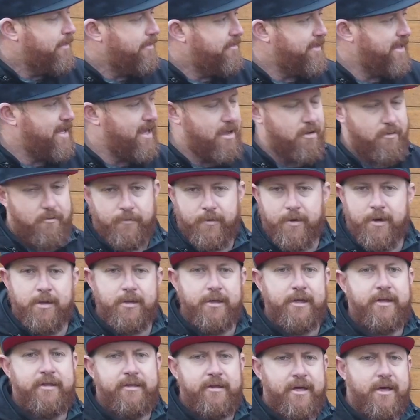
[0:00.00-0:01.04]
They're
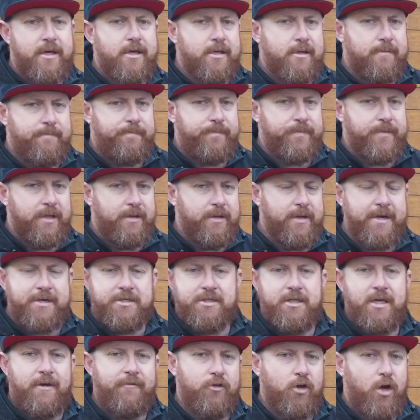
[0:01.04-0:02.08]
really thick and they
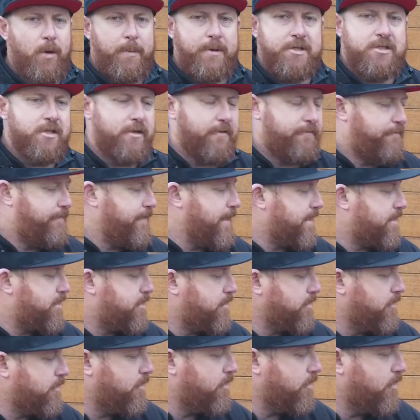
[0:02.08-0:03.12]
actually have the opposite
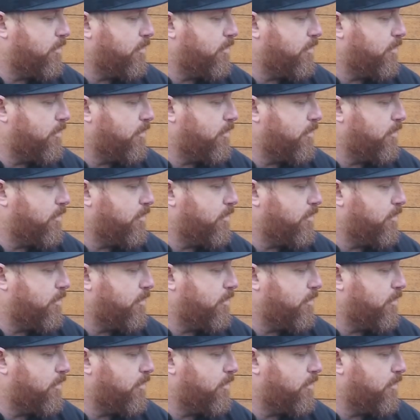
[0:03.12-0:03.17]
effect